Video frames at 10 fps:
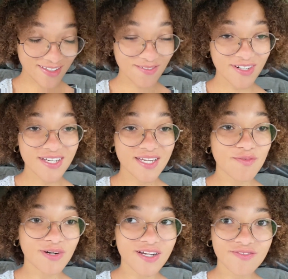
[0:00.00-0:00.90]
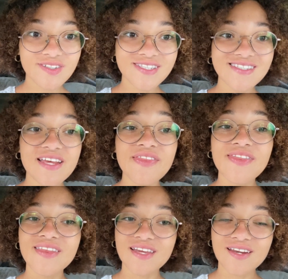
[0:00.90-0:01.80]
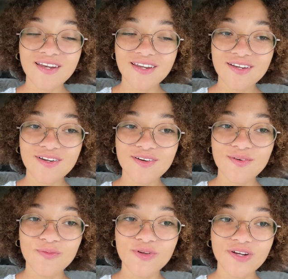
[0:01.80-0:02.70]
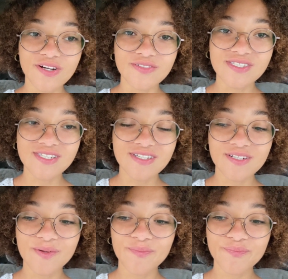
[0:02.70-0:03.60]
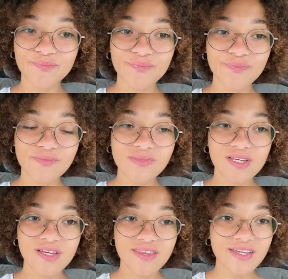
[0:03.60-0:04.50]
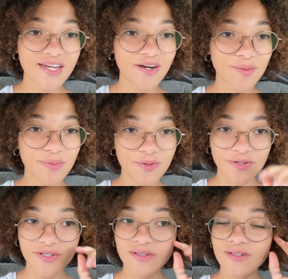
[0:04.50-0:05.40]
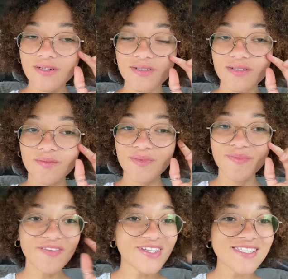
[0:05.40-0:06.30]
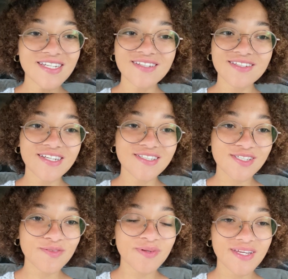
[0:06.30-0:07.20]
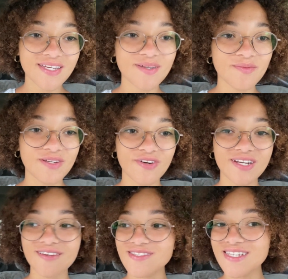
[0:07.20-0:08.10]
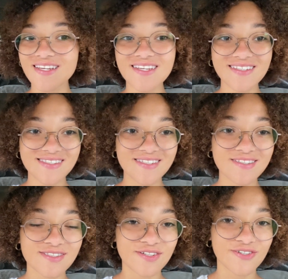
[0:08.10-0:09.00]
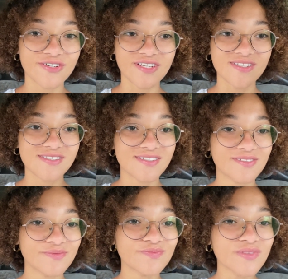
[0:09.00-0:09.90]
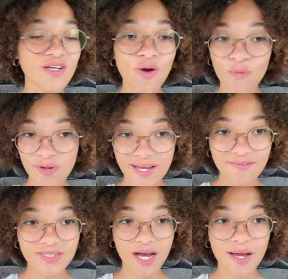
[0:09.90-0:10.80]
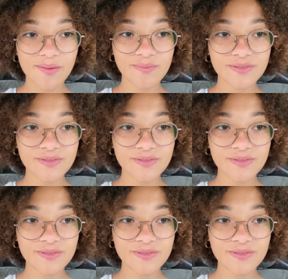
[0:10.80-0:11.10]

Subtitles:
think we're gonna get breakfast and then we'll go to the airport. But my flight's not until like 2 p.m. and right now it's like 6:30, so we have time.